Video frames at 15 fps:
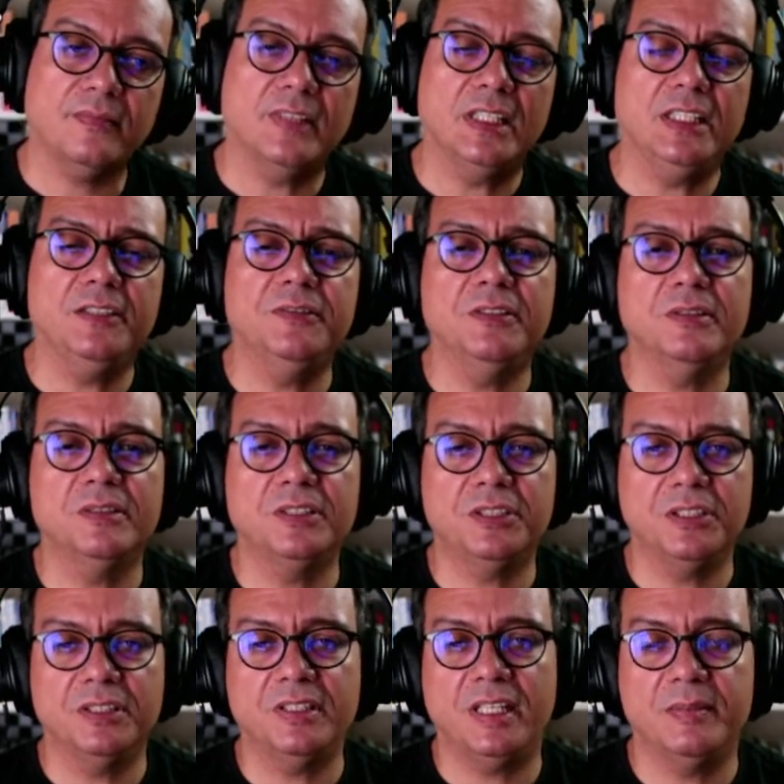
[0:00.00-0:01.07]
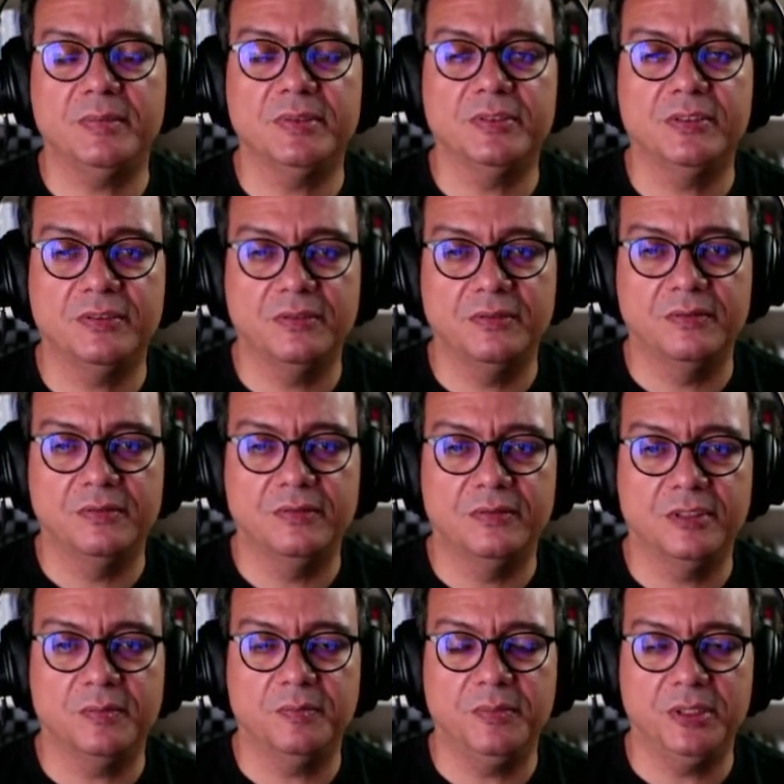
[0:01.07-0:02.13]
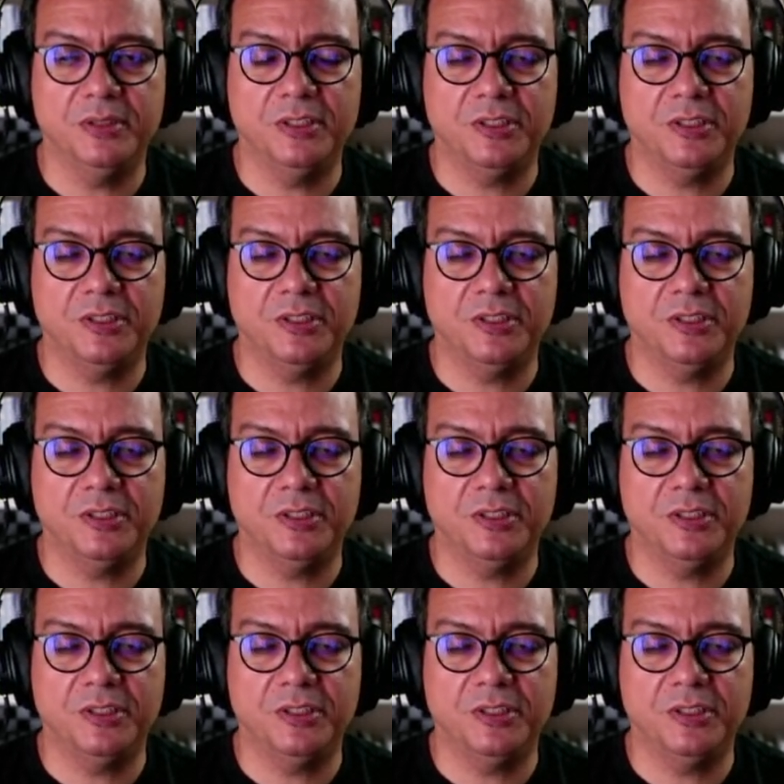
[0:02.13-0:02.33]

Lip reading: if you're just able to build the